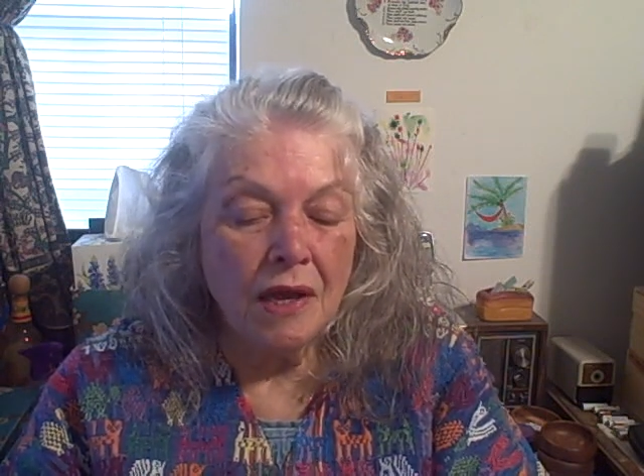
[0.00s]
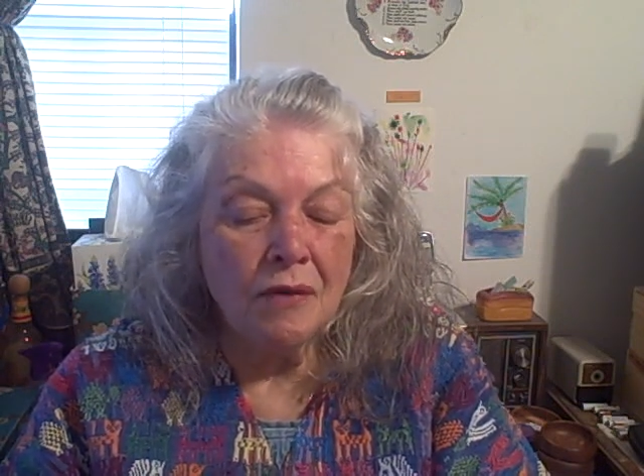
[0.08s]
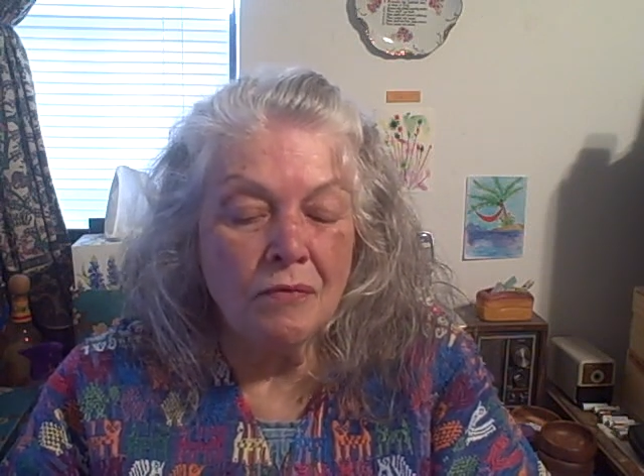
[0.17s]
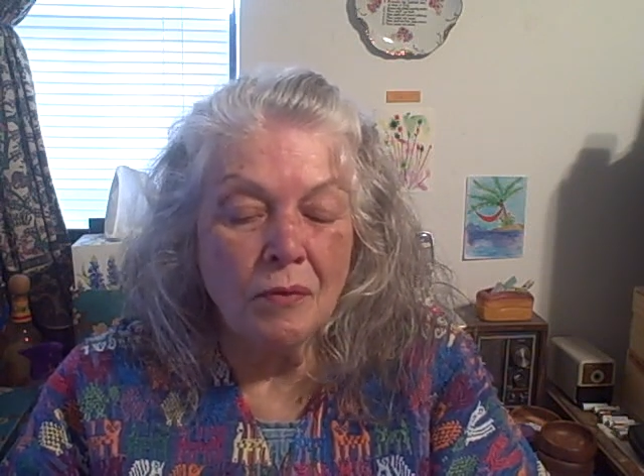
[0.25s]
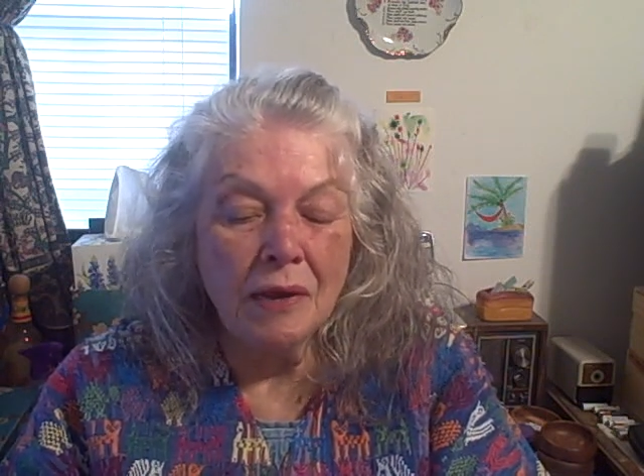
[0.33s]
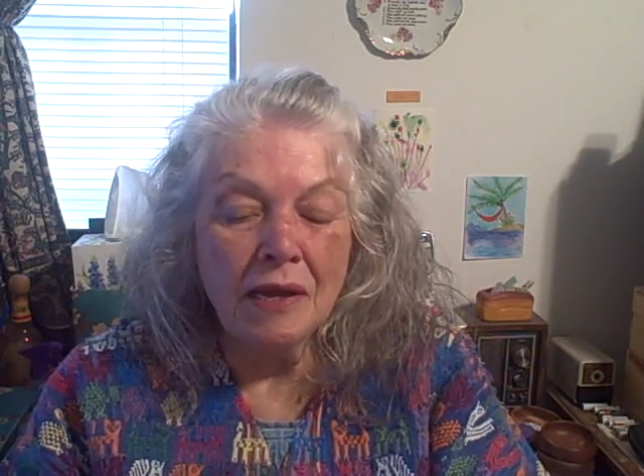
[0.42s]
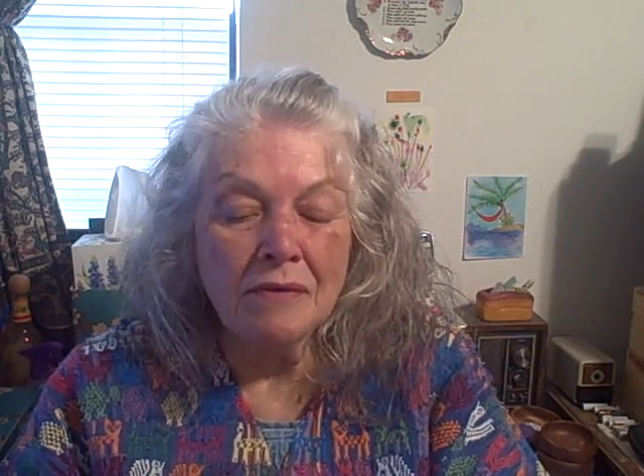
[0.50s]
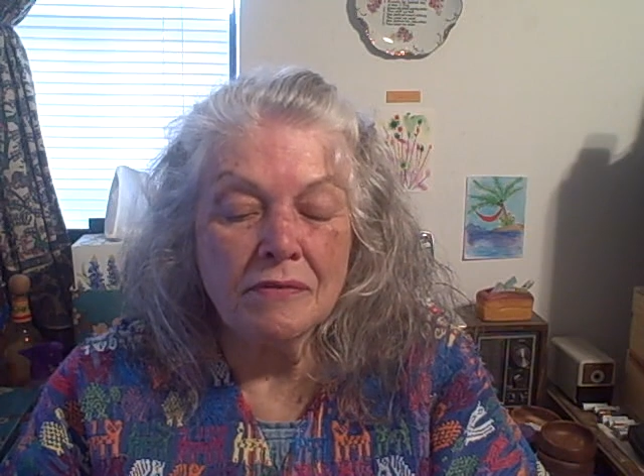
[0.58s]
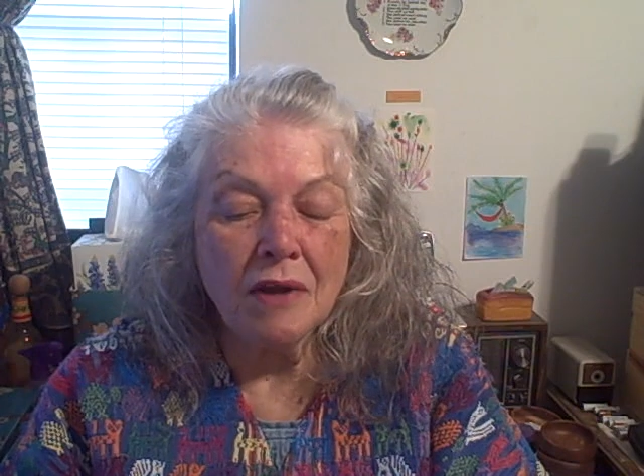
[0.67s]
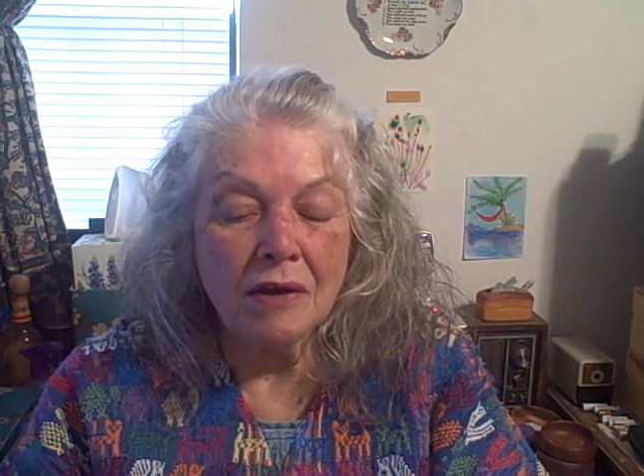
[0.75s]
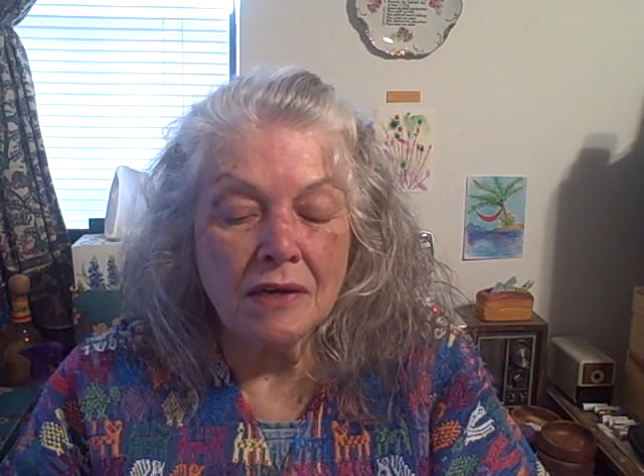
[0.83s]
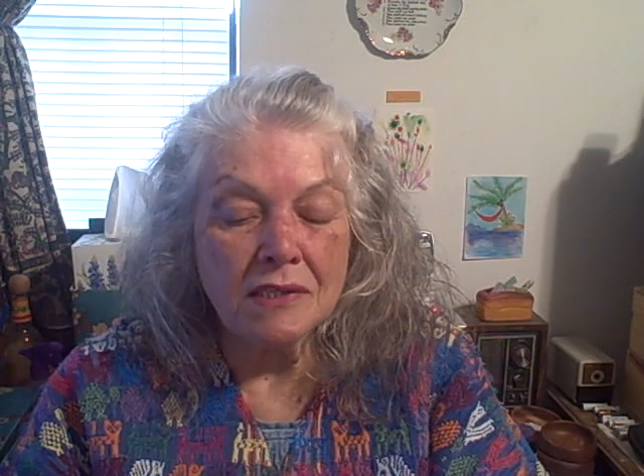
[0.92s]
If we have
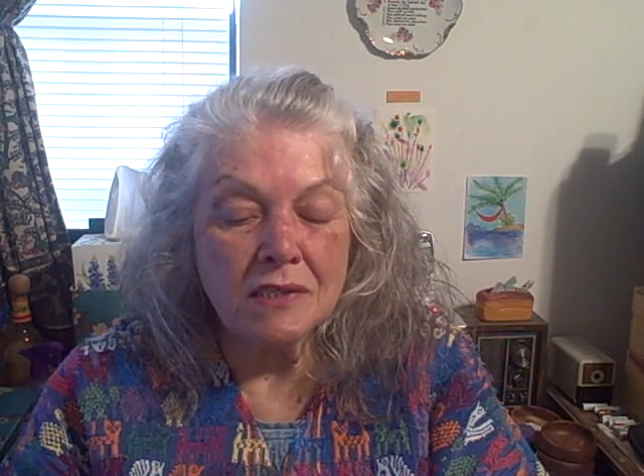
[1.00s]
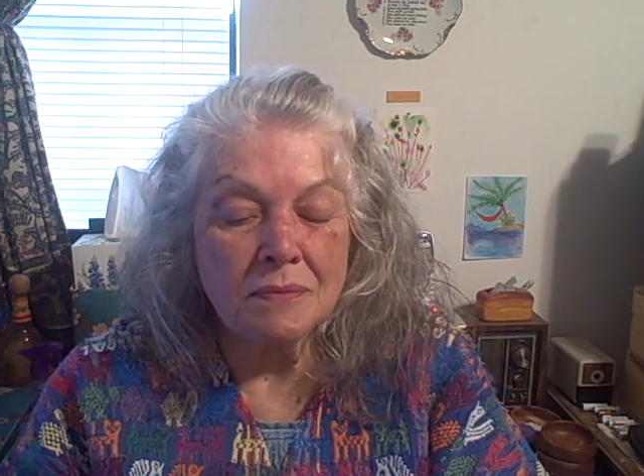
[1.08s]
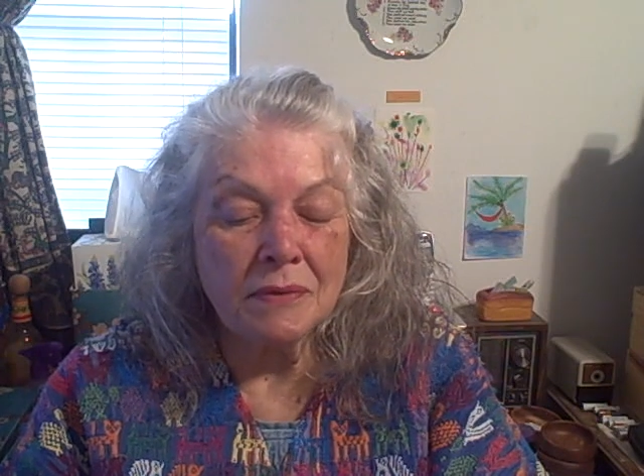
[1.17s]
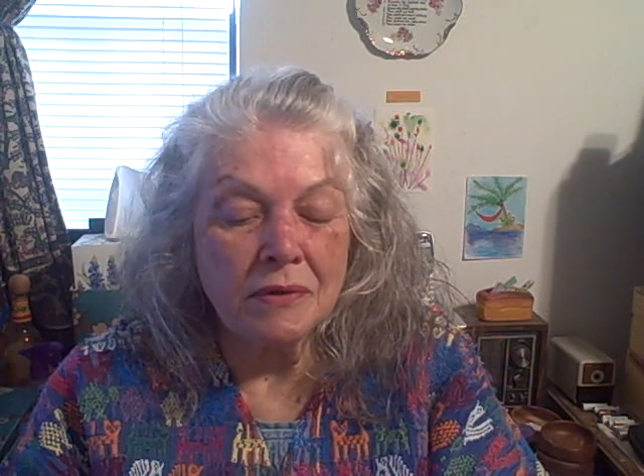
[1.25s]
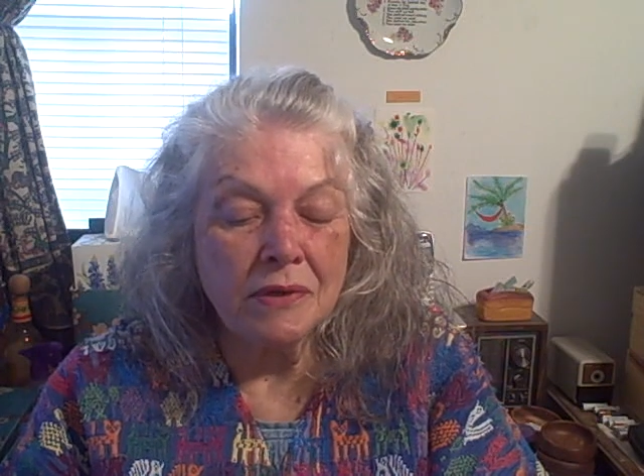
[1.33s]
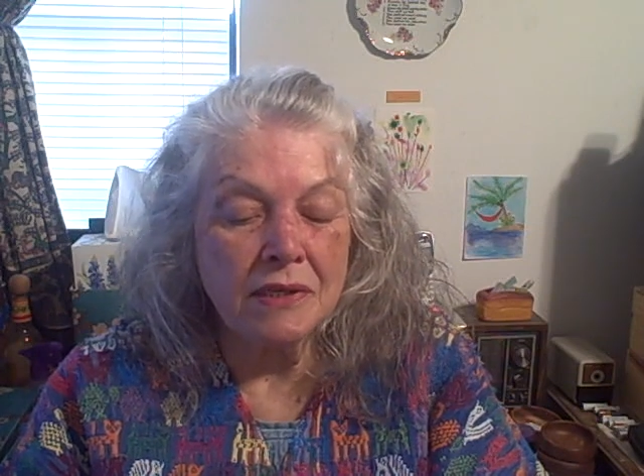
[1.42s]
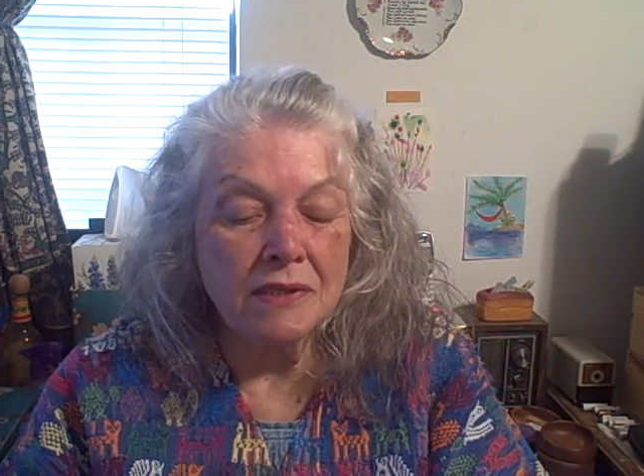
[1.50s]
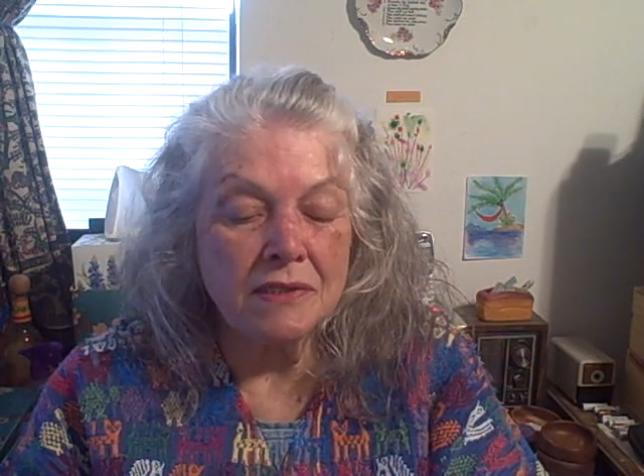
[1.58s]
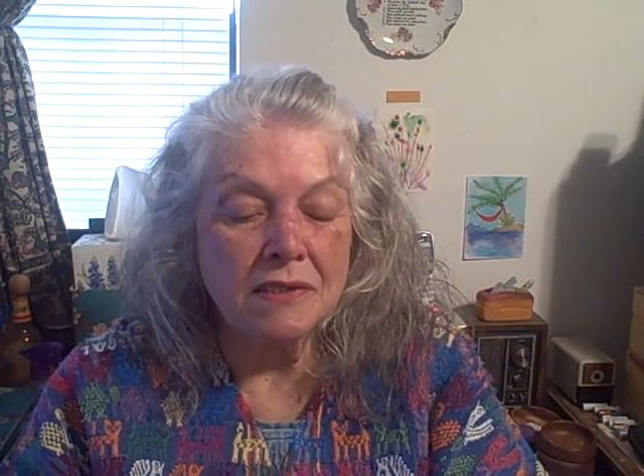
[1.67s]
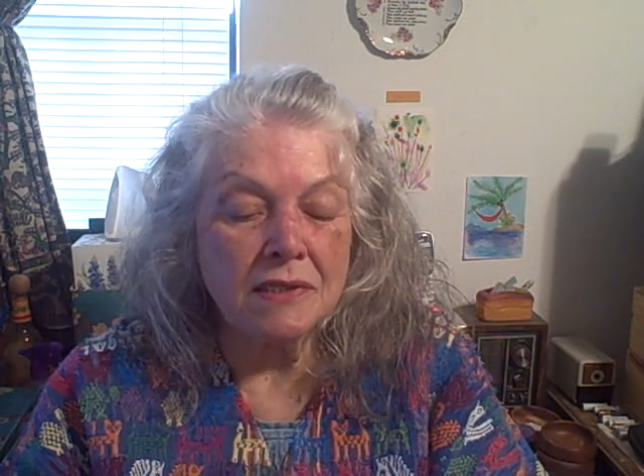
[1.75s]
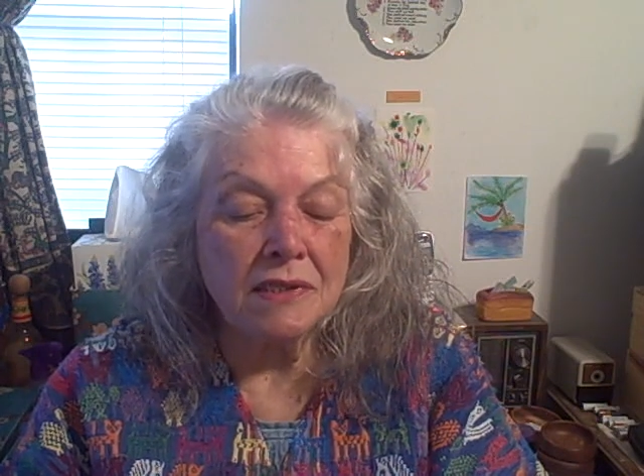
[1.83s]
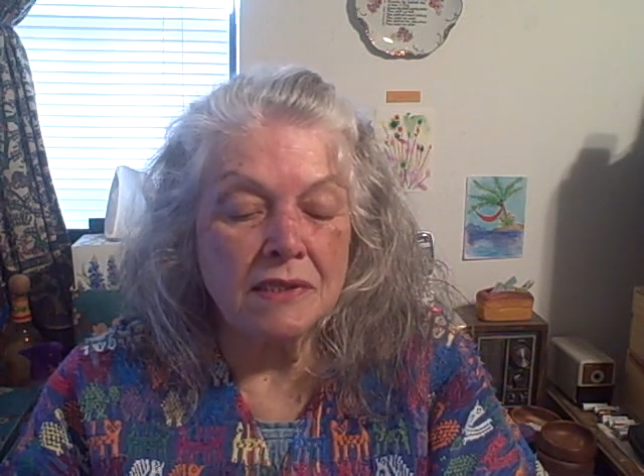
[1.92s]
not
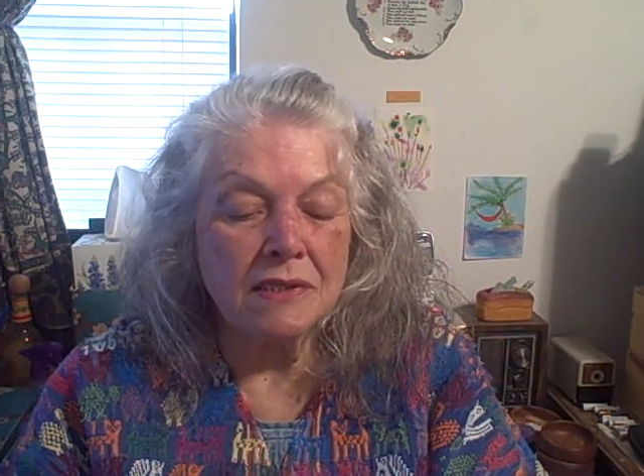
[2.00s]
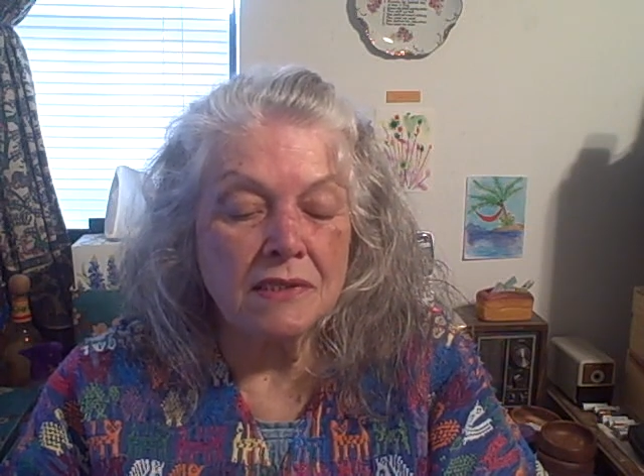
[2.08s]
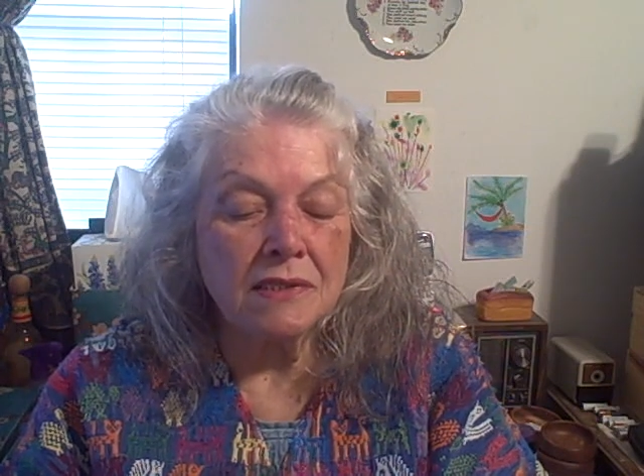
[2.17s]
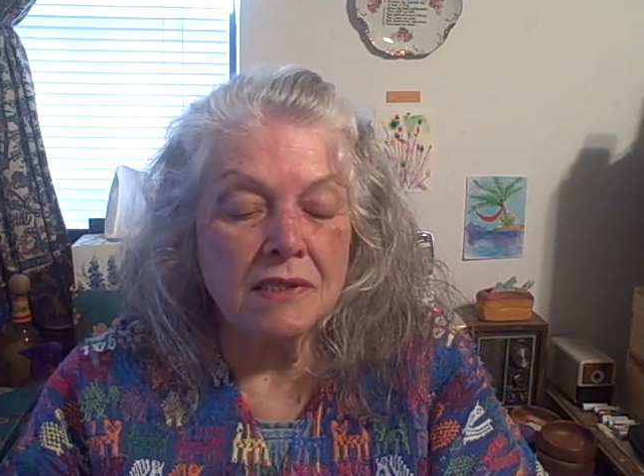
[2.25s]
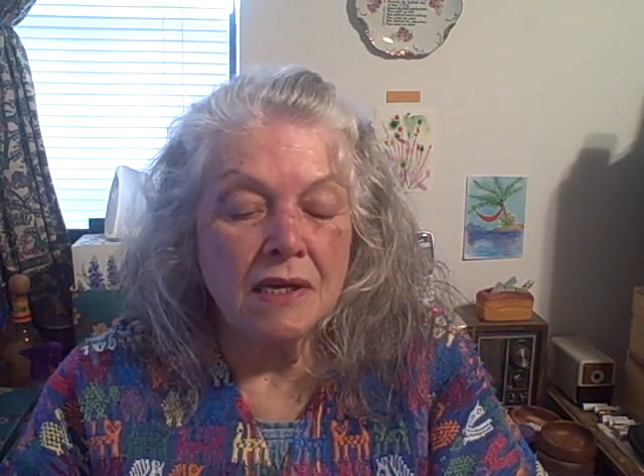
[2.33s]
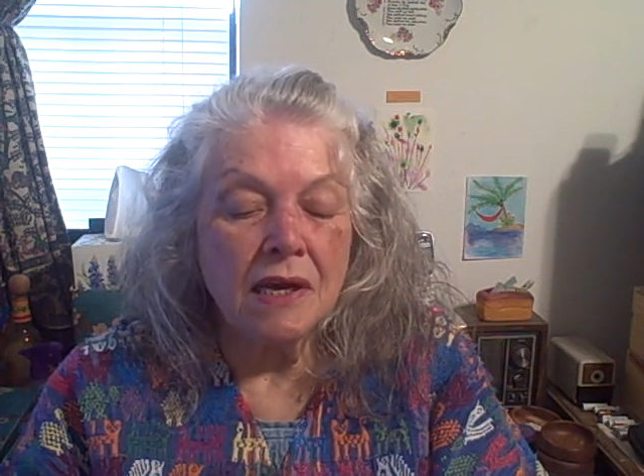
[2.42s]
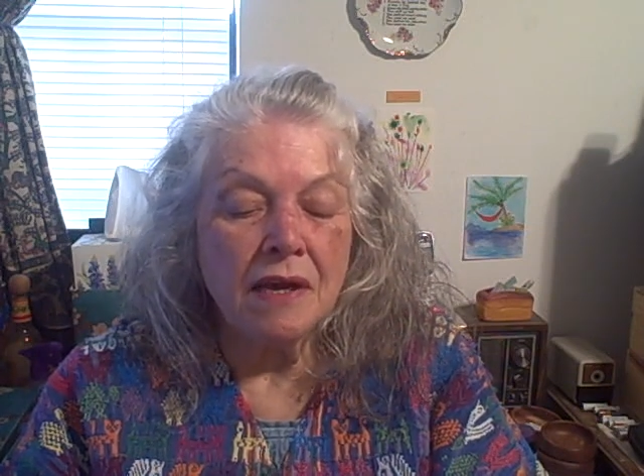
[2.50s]
experienced this,